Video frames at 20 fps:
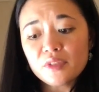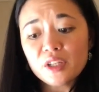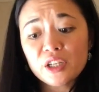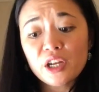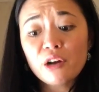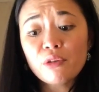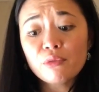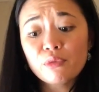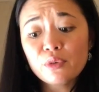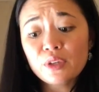
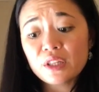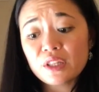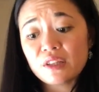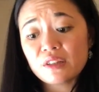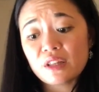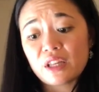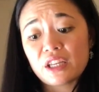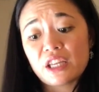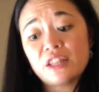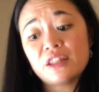got
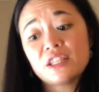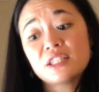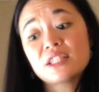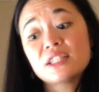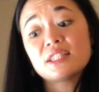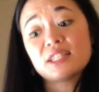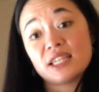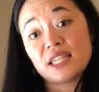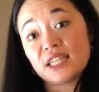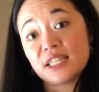really like, and this
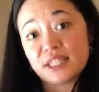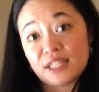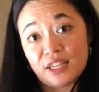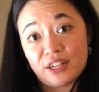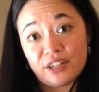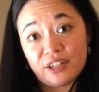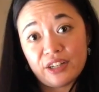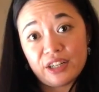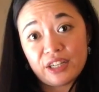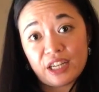is
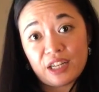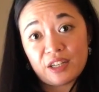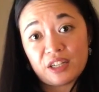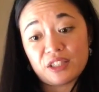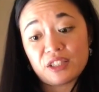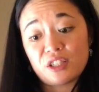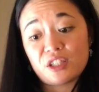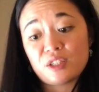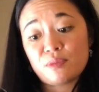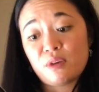easier again
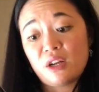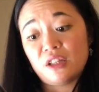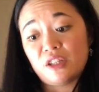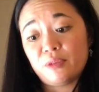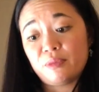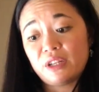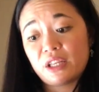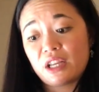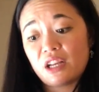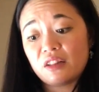because it's smaller,
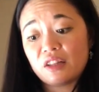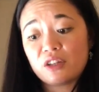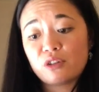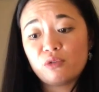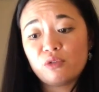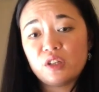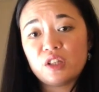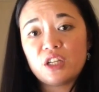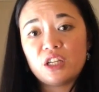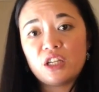but it got like
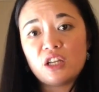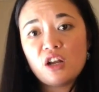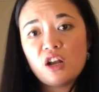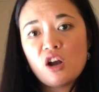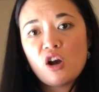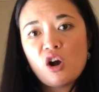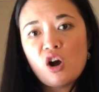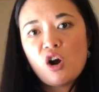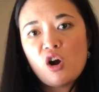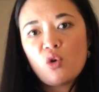really
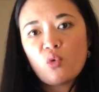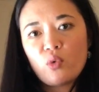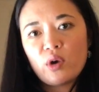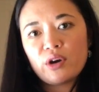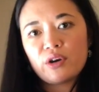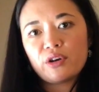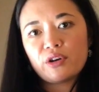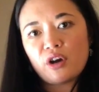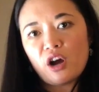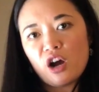
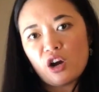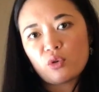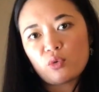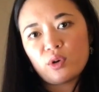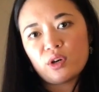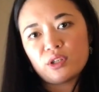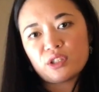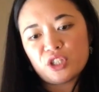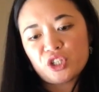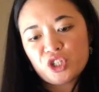weird and
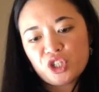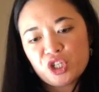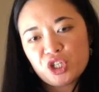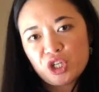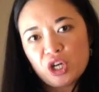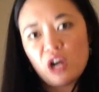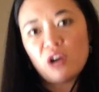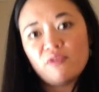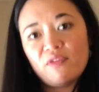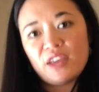awkward to
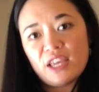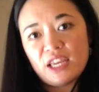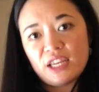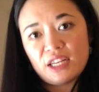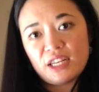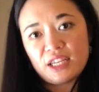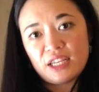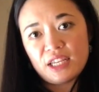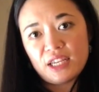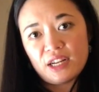shove
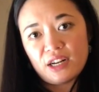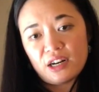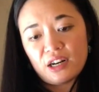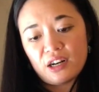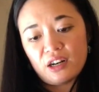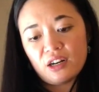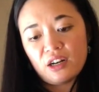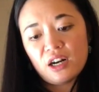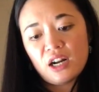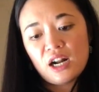in
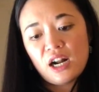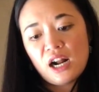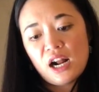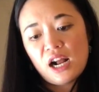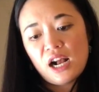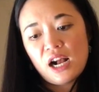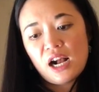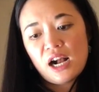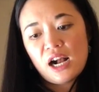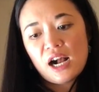here
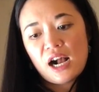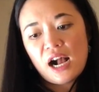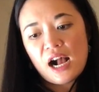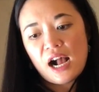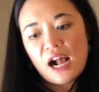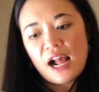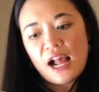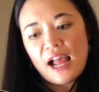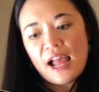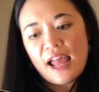
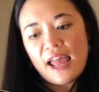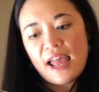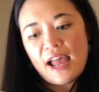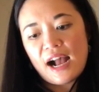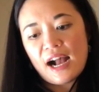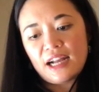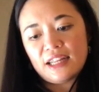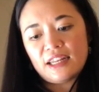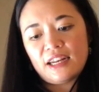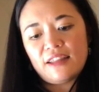
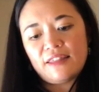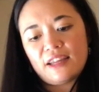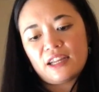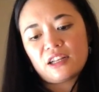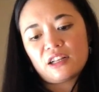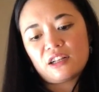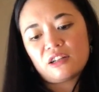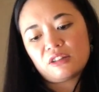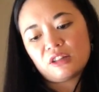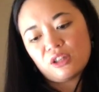and
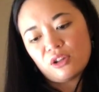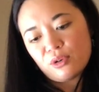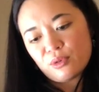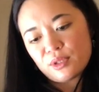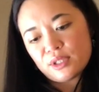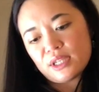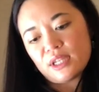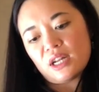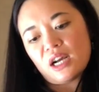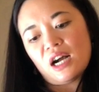then
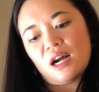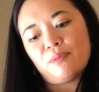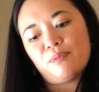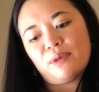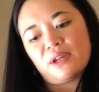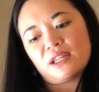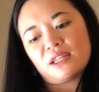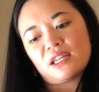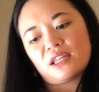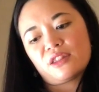close it up
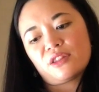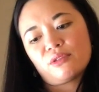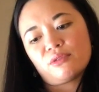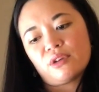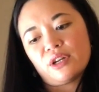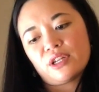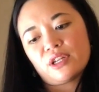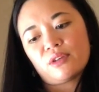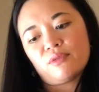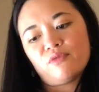and get the
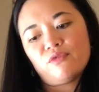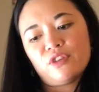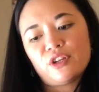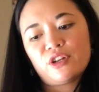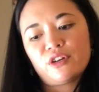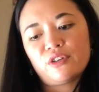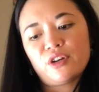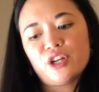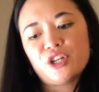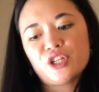right
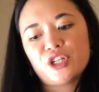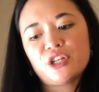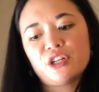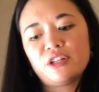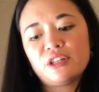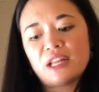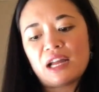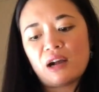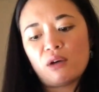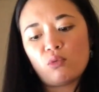configuration
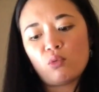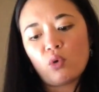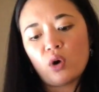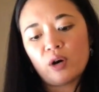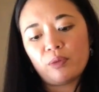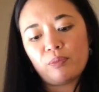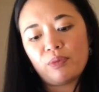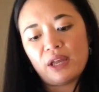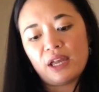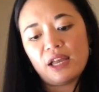and not
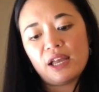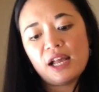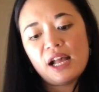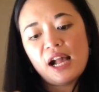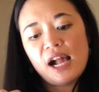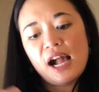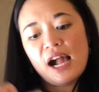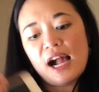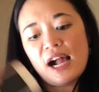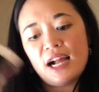warp it.
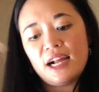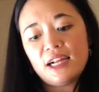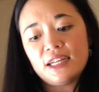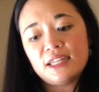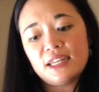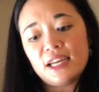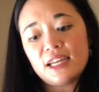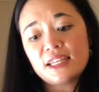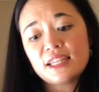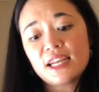
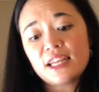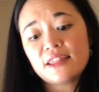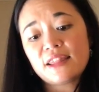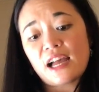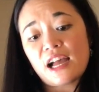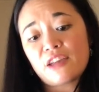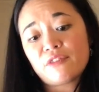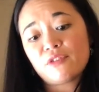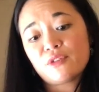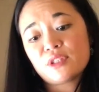And again, the
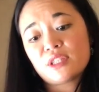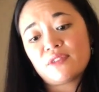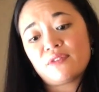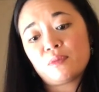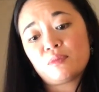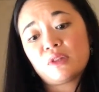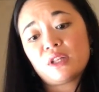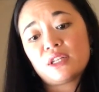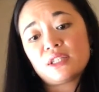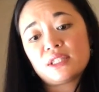iPhone
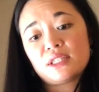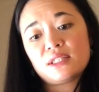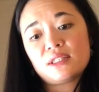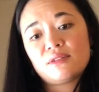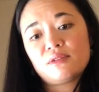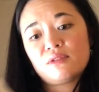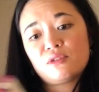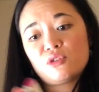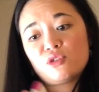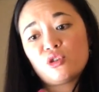7 Plus
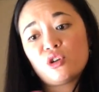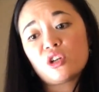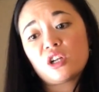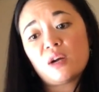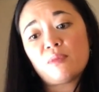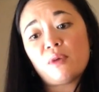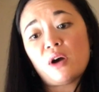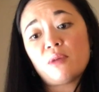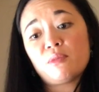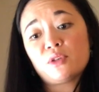took
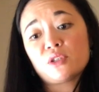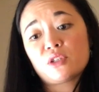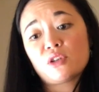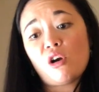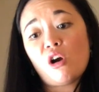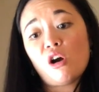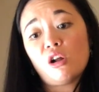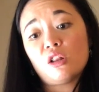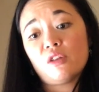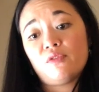up almost
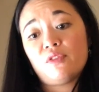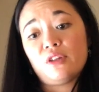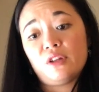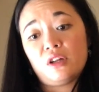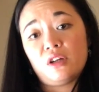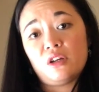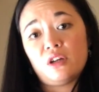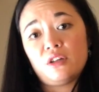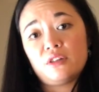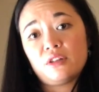all of
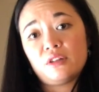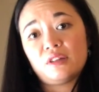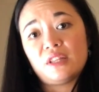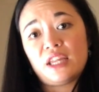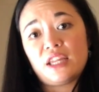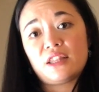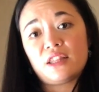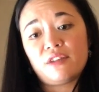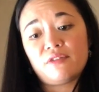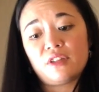the
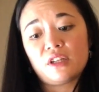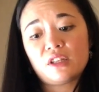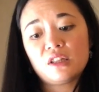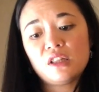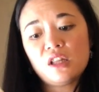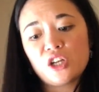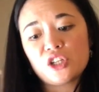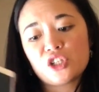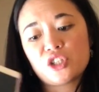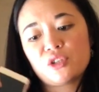length of the
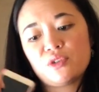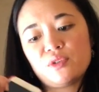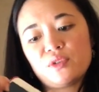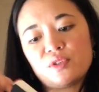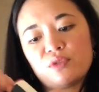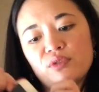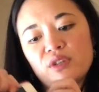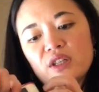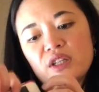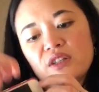clutch, so it
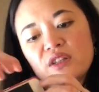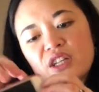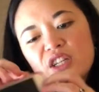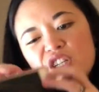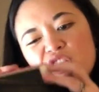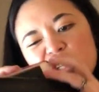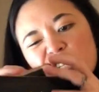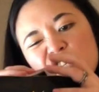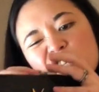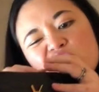was really like
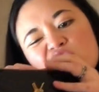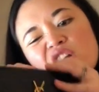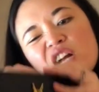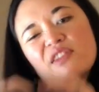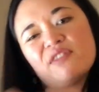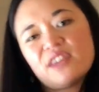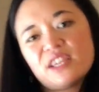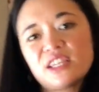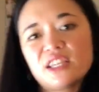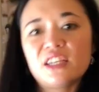
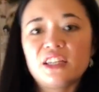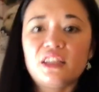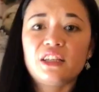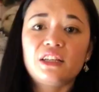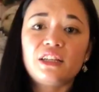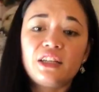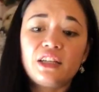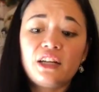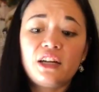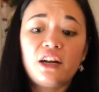shoving it
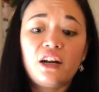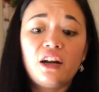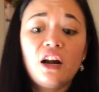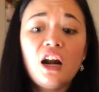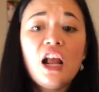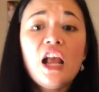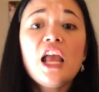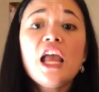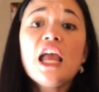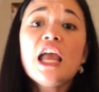in here.
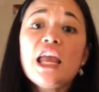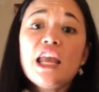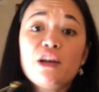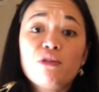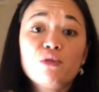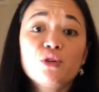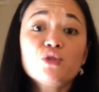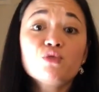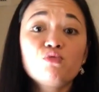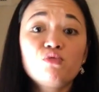It
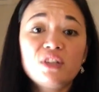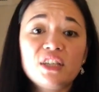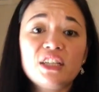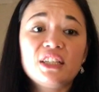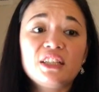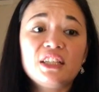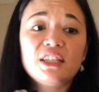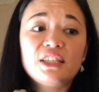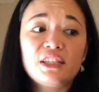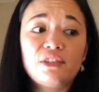was
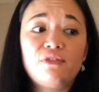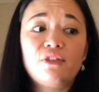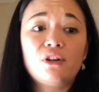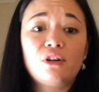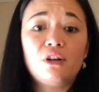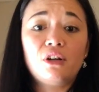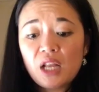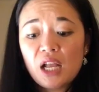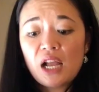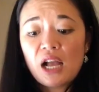really
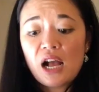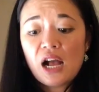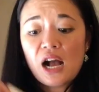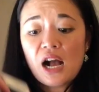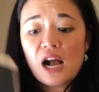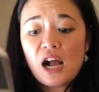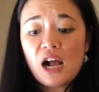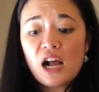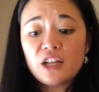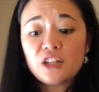difficult.
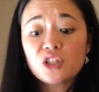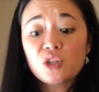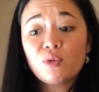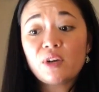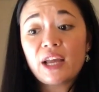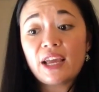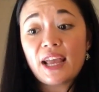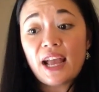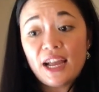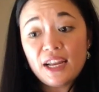And so
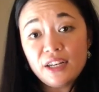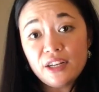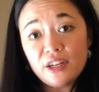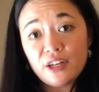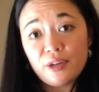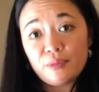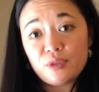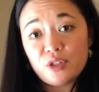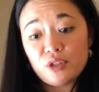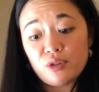what I ended
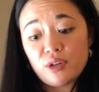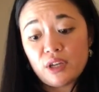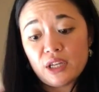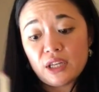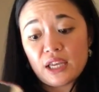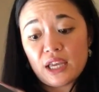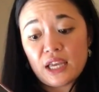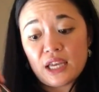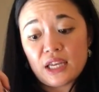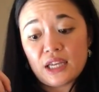up
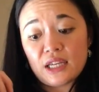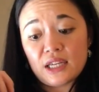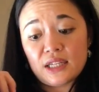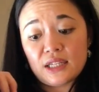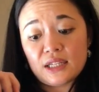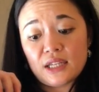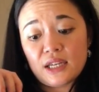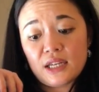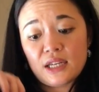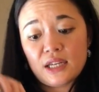doing
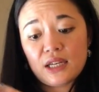is